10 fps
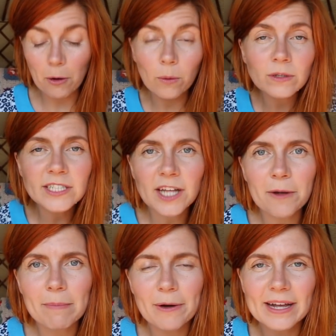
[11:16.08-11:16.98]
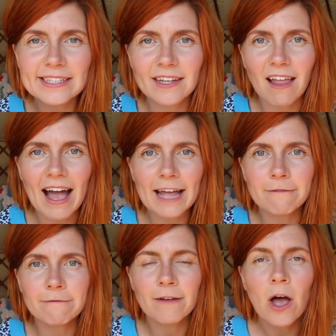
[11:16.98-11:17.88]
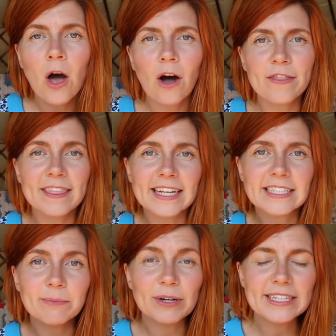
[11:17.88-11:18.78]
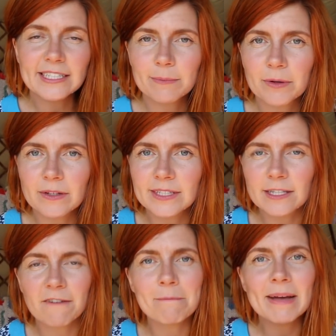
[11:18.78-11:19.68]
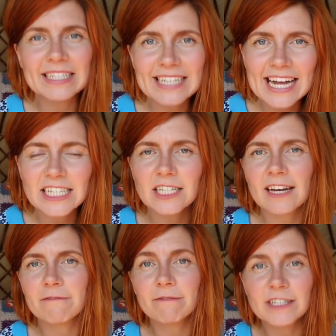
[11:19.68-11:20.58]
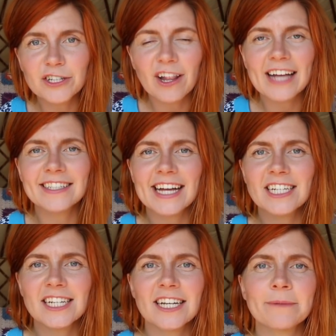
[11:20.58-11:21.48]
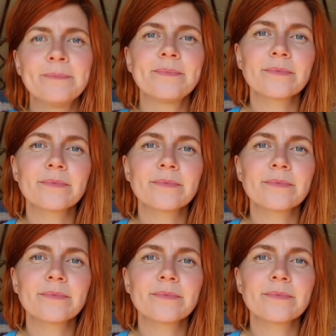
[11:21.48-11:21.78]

also built his life on these principles of meditation and visualization.